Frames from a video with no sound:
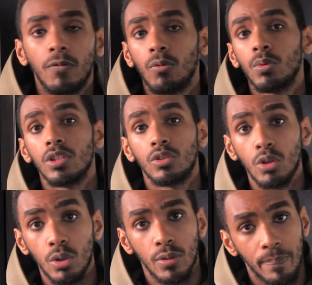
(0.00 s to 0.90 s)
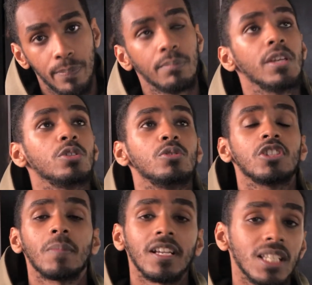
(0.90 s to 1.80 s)
Before we do, make sure you
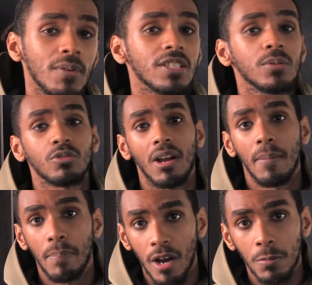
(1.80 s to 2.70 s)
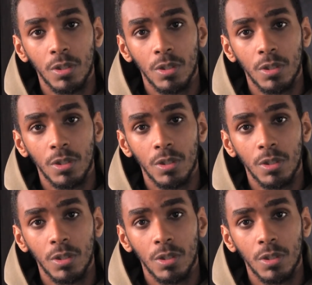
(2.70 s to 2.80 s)
smash that red subscribe button.